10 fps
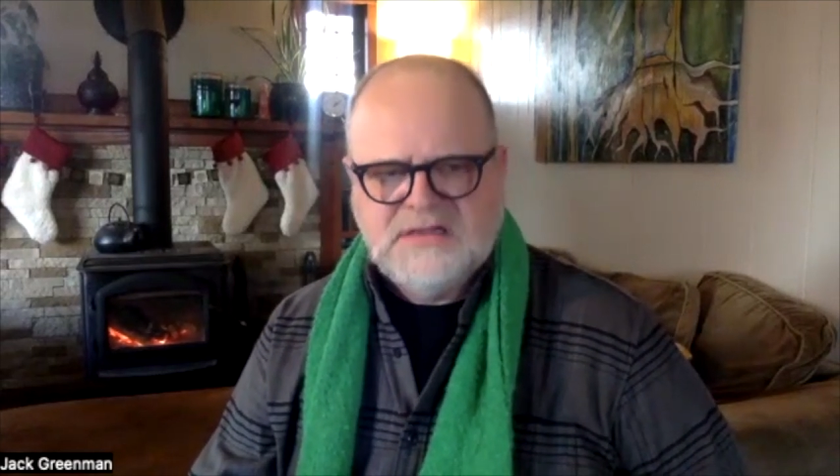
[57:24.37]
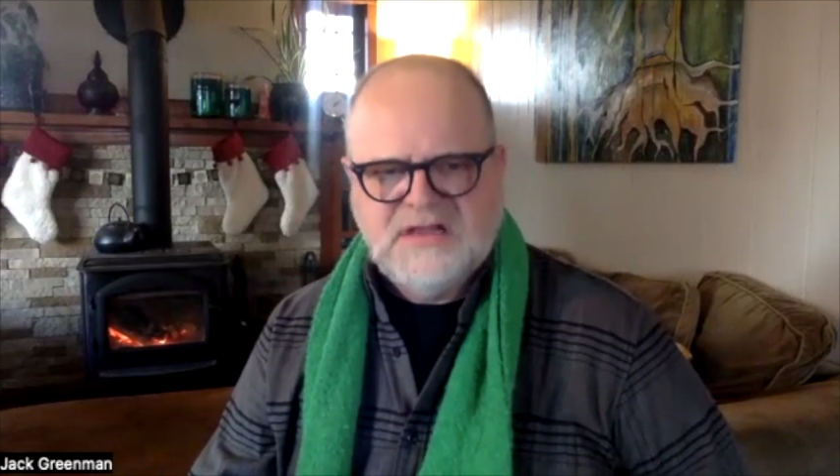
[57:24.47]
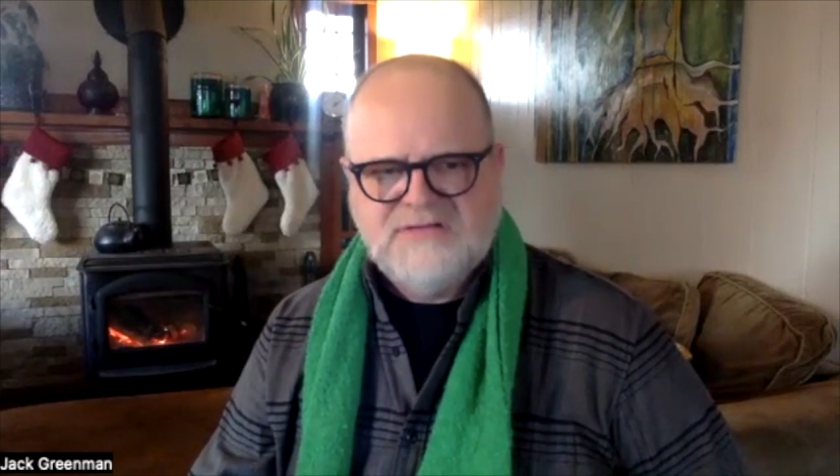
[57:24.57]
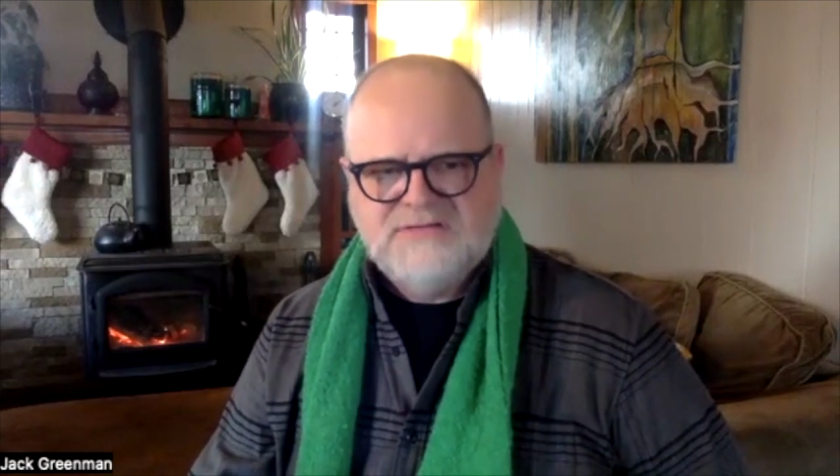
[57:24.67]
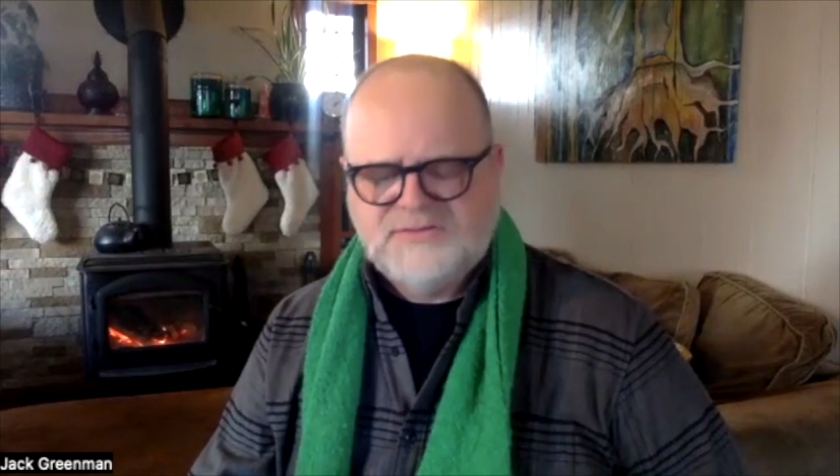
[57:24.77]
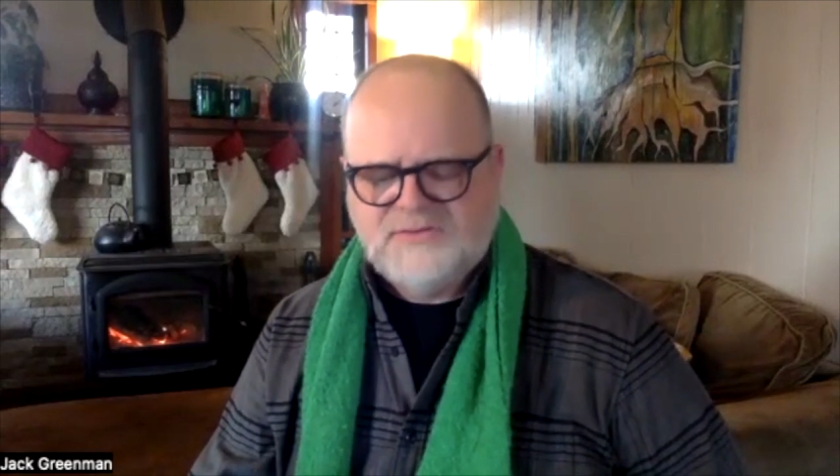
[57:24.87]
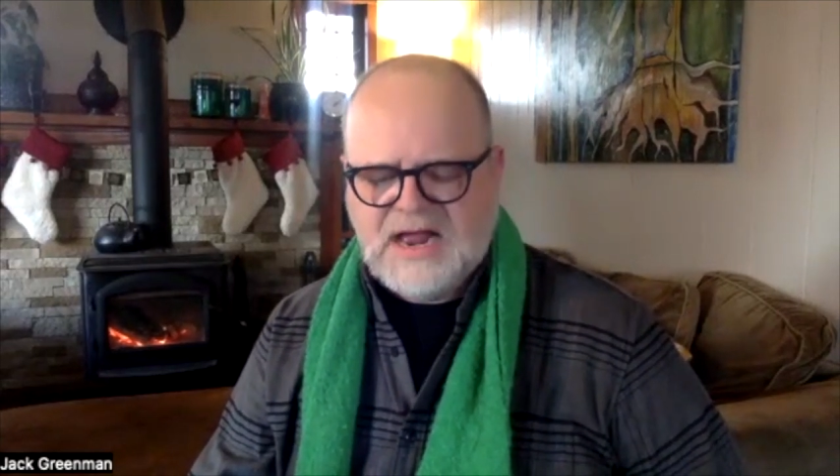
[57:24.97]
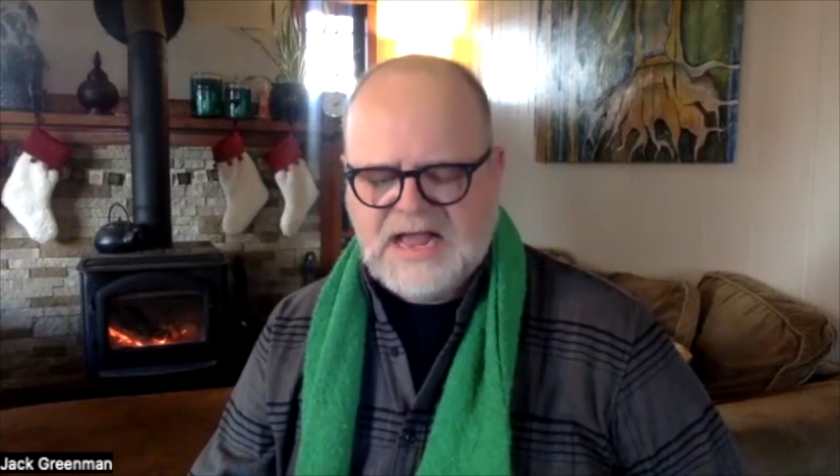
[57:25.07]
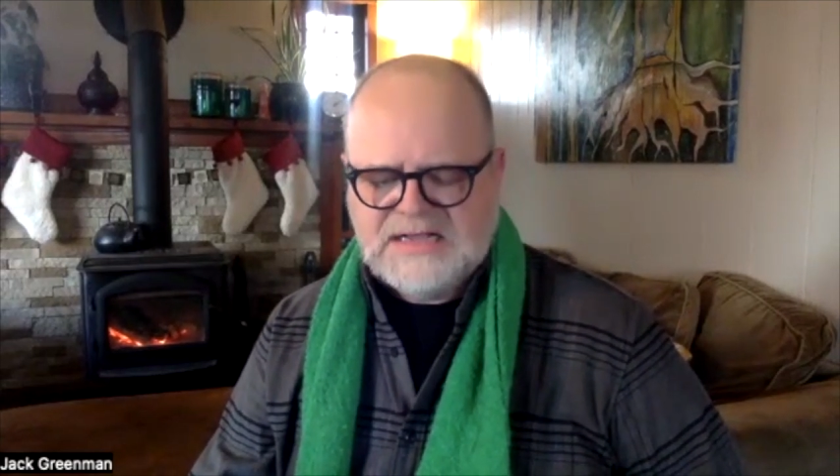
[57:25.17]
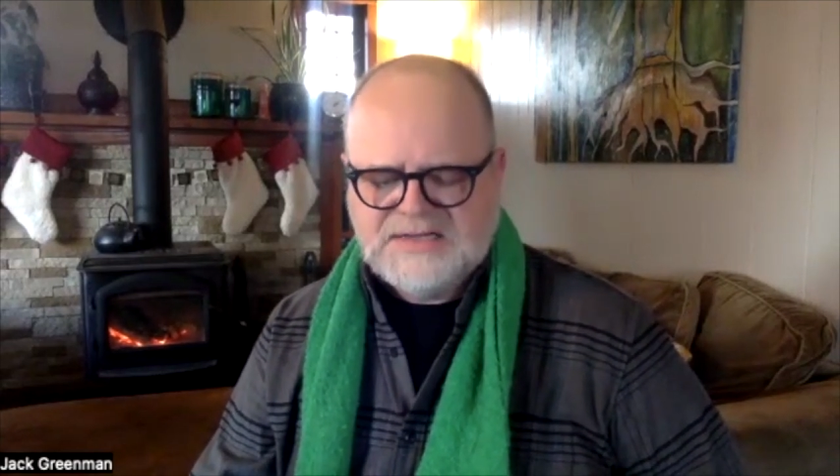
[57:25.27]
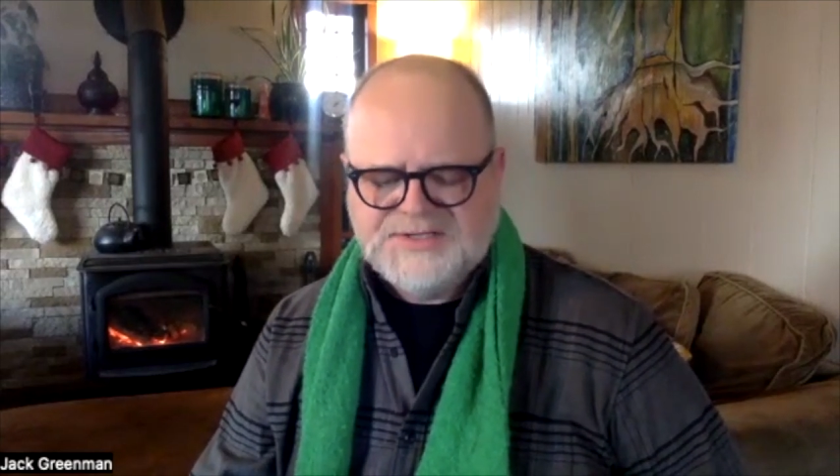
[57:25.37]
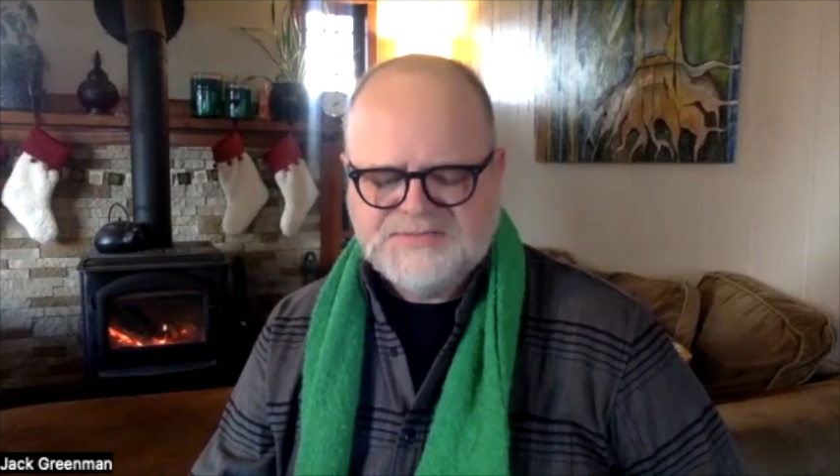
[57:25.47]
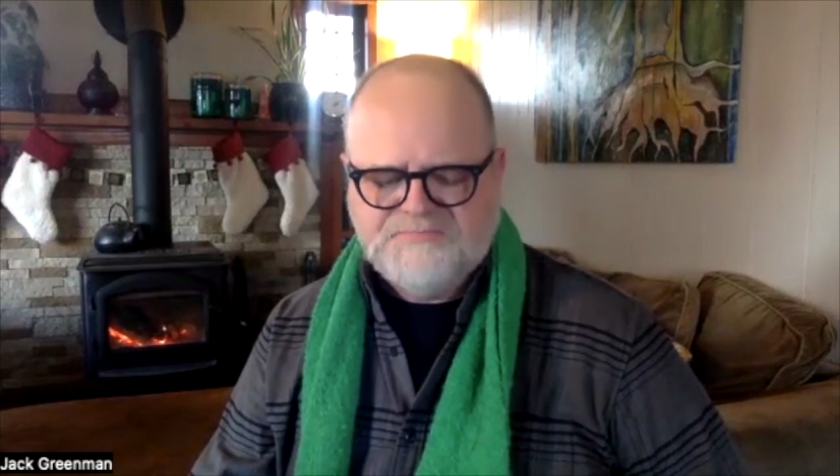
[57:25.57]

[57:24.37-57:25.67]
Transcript: old rags,